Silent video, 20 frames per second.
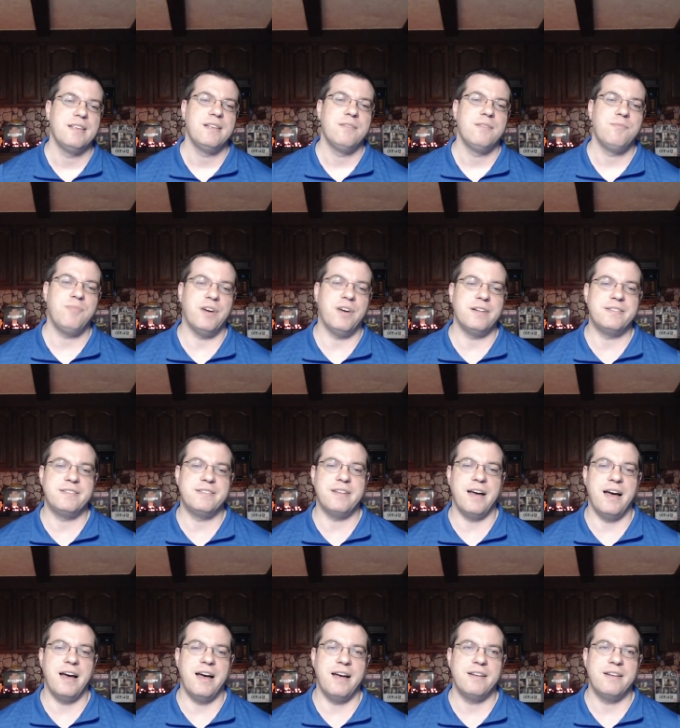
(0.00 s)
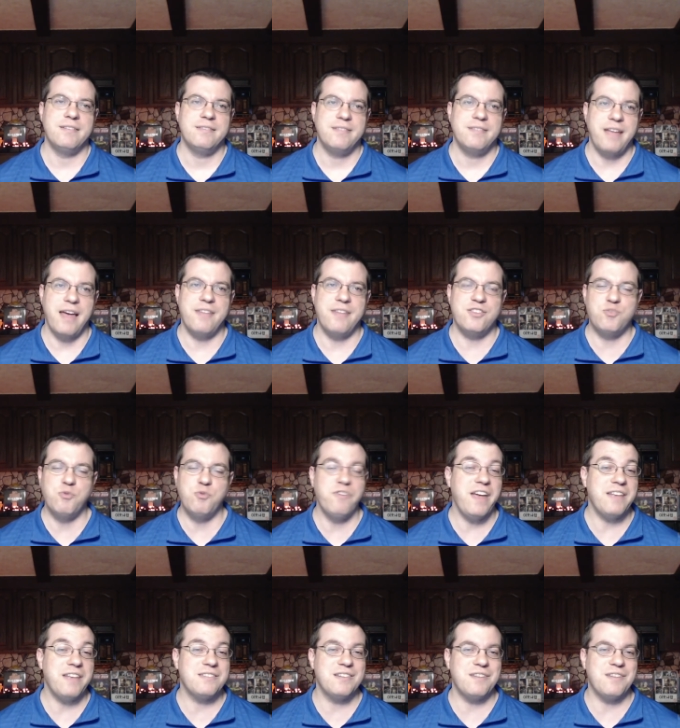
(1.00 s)
But uh, yeah, this movie
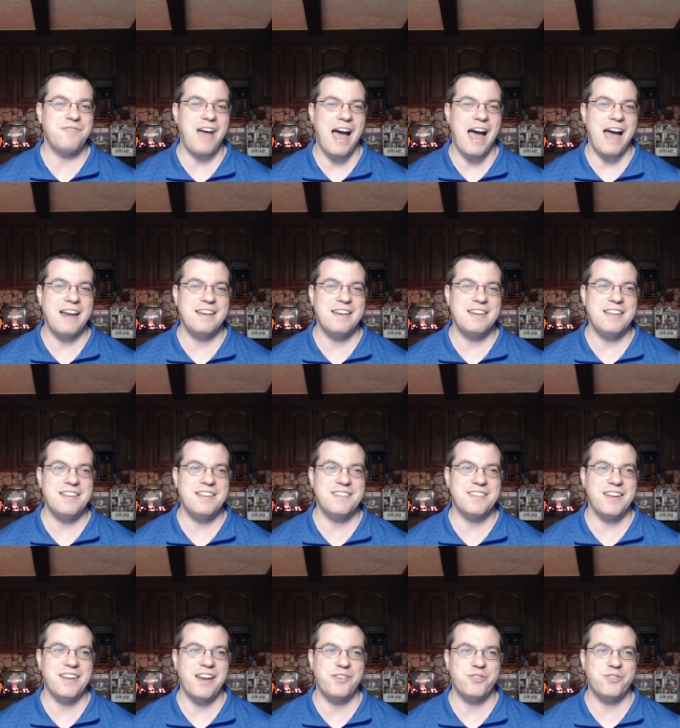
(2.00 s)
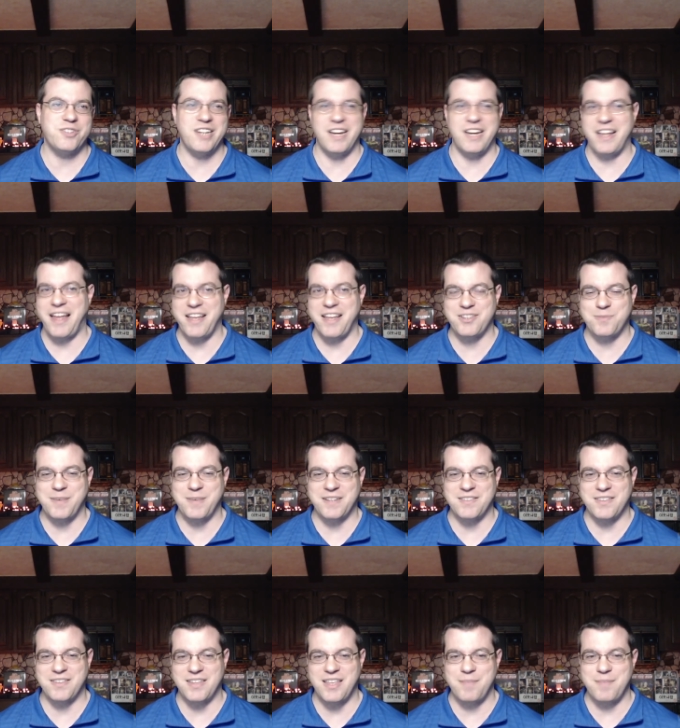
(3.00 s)
has enough oddities and entertaining
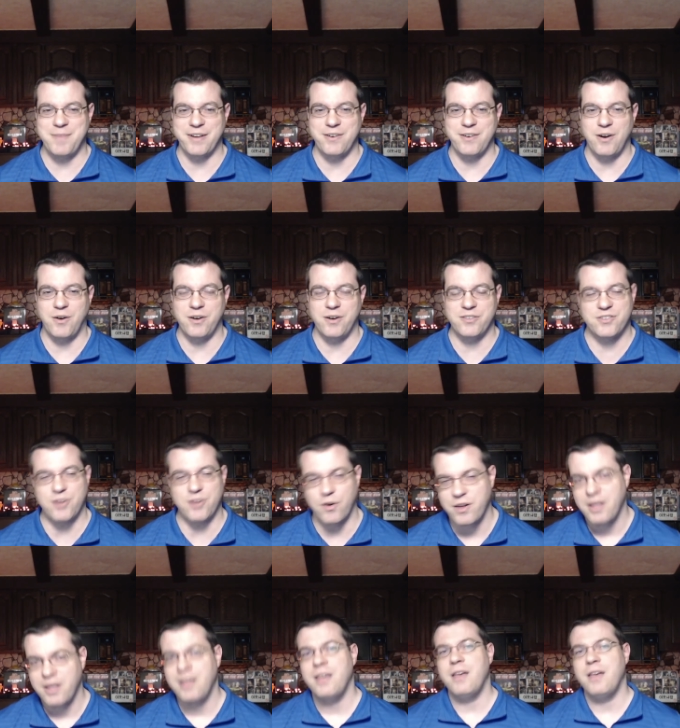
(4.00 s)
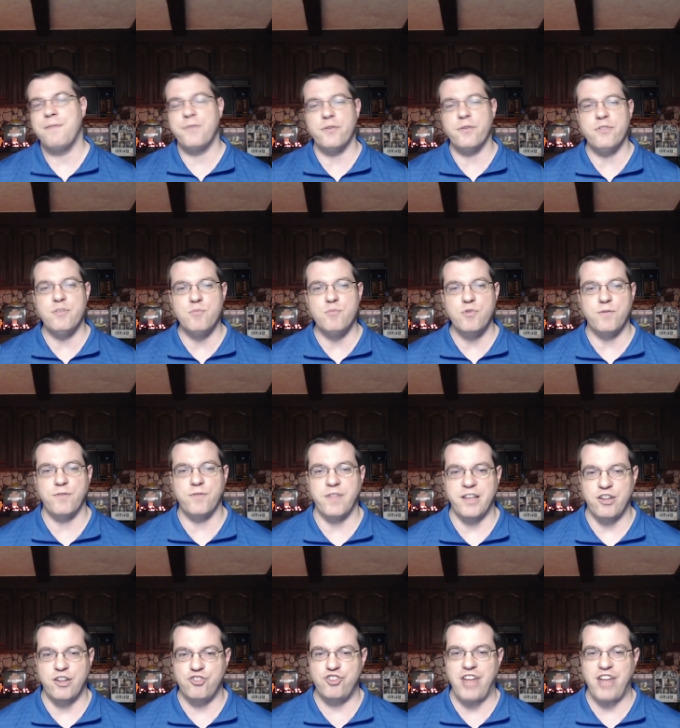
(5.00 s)
aspects to keep it going. So if you're in the mood for
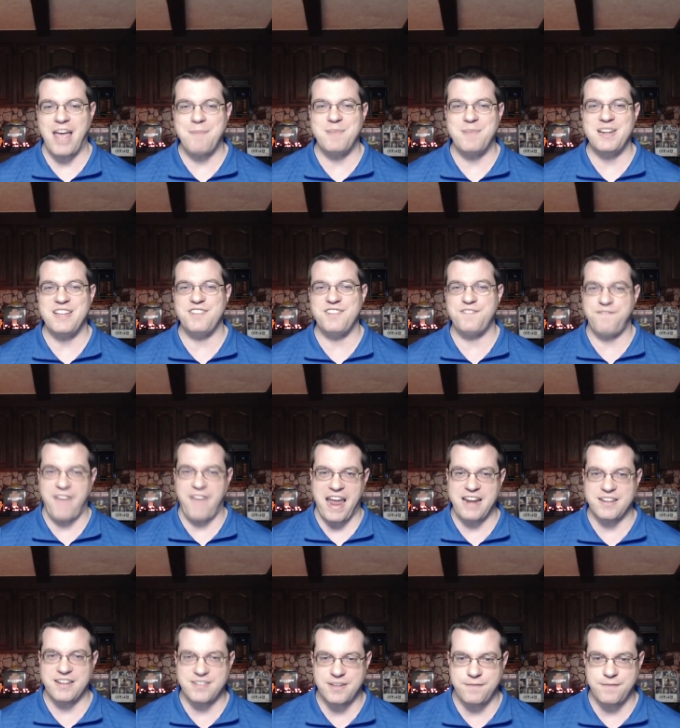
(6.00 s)
like a Japanese fantasy